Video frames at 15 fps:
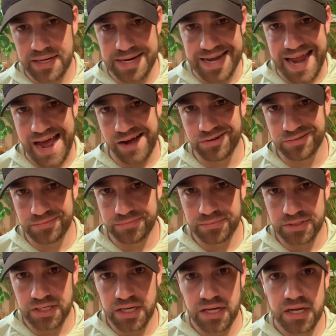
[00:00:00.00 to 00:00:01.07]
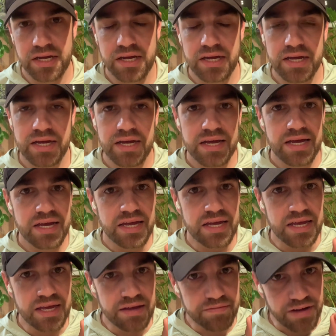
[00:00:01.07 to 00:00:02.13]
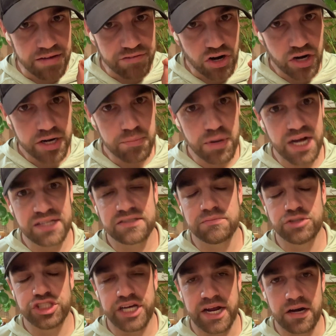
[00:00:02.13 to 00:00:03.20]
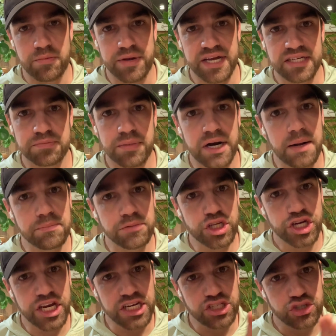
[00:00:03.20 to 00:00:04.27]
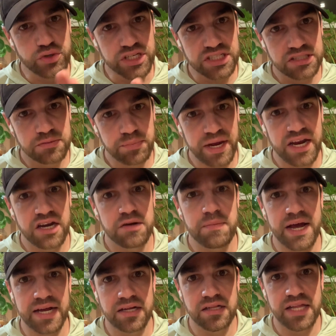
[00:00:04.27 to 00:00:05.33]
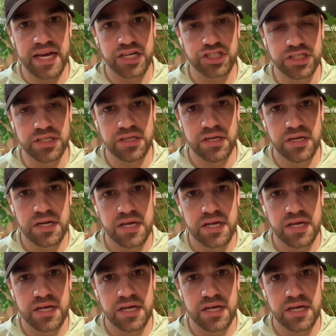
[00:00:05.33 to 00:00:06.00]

Now, if I've already bought some chatterbaits, but I'm looking to expand my collection,